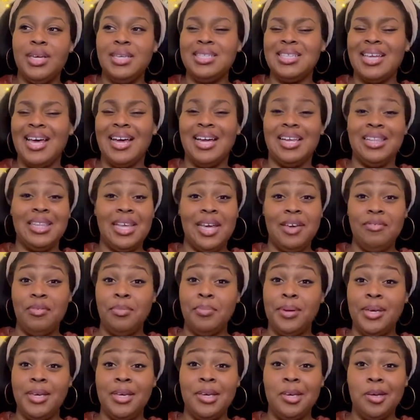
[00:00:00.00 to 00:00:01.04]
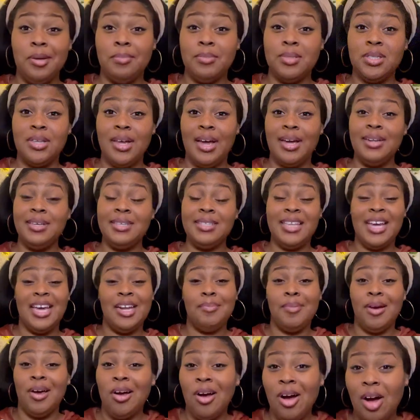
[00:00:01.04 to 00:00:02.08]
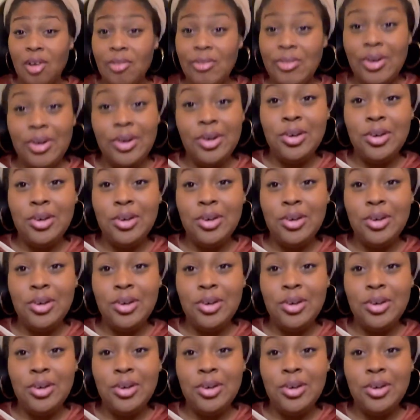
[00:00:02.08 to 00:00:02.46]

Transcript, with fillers: It's like 11 p.m. So I done sat in my car for a